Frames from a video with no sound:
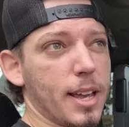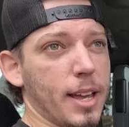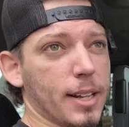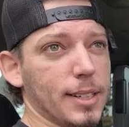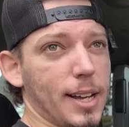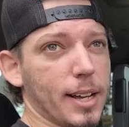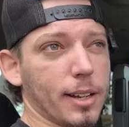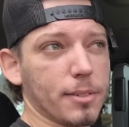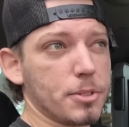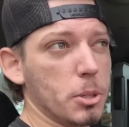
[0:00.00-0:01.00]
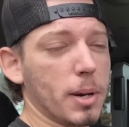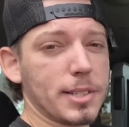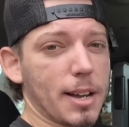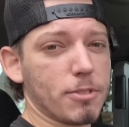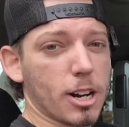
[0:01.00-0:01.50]
and like 2
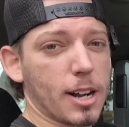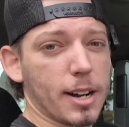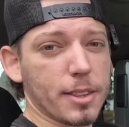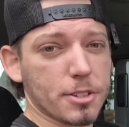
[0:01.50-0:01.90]
months after I got it,